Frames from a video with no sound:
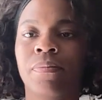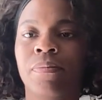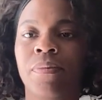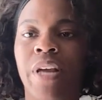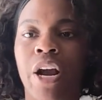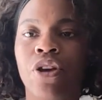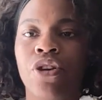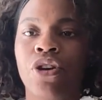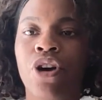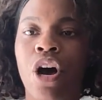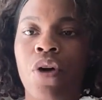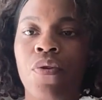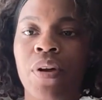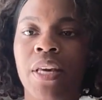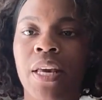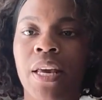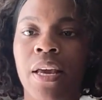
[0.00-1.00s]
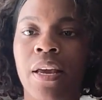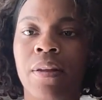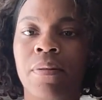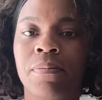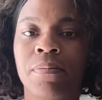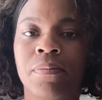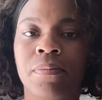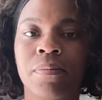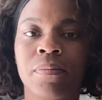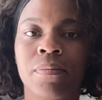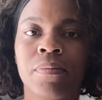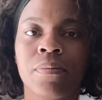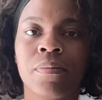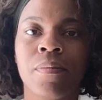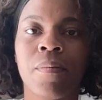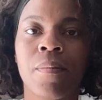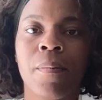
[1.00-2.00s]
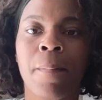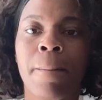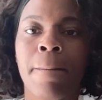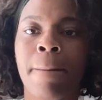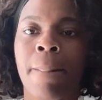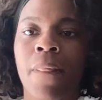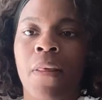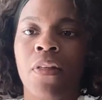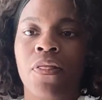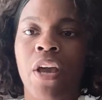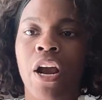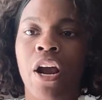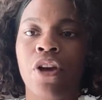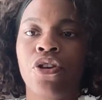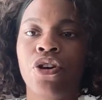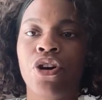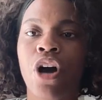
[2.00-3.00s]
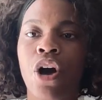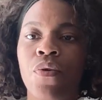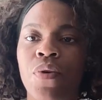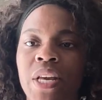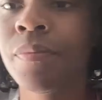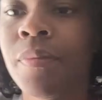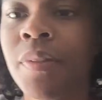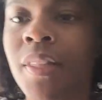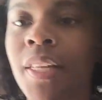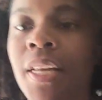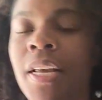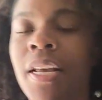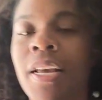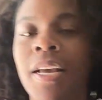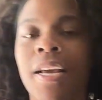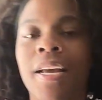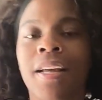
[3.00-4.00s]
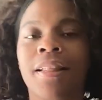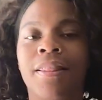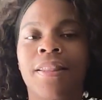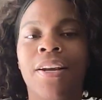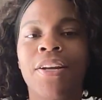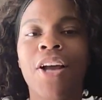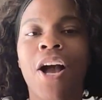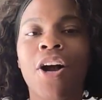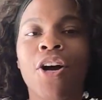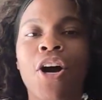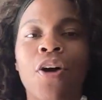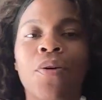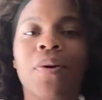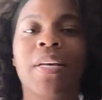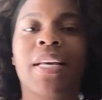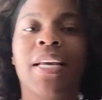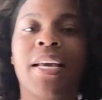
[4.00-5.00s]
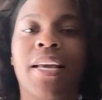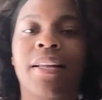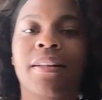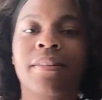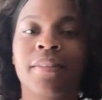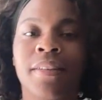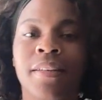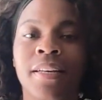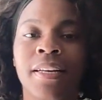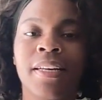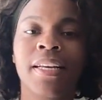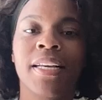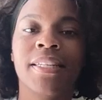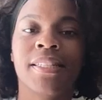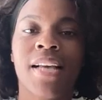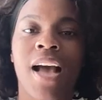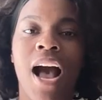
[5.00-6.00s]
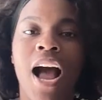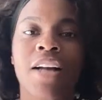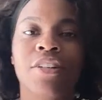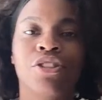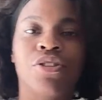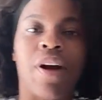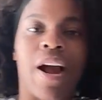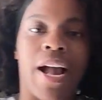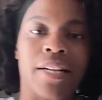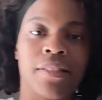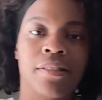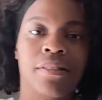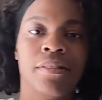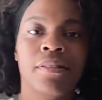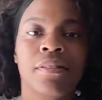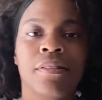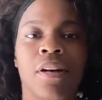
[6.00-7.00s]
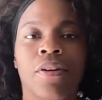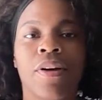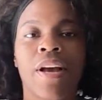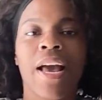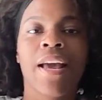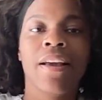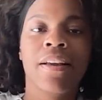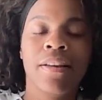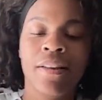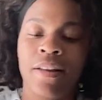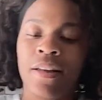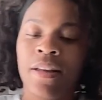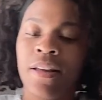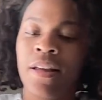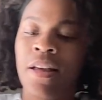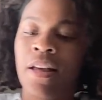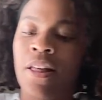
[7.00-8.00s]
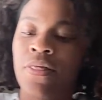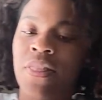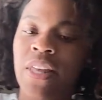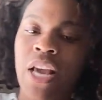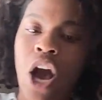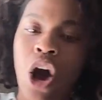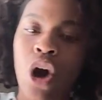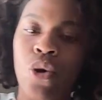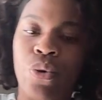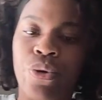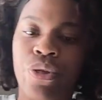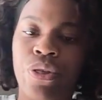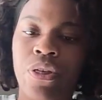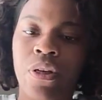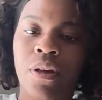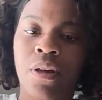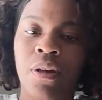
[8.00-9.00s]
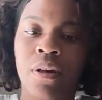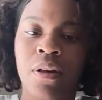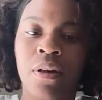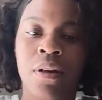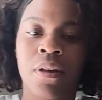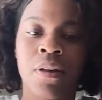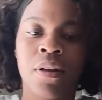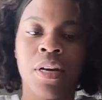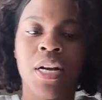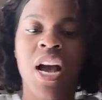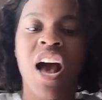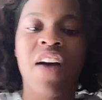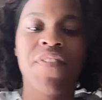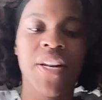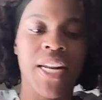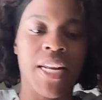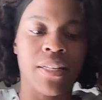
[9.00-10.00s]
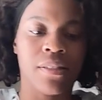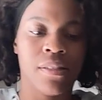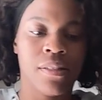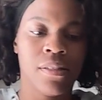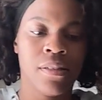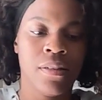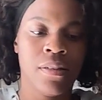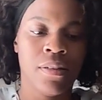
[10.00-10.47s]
There you go again. There you go. There y'all go again. It's contract. Okay? The oath. Covenant.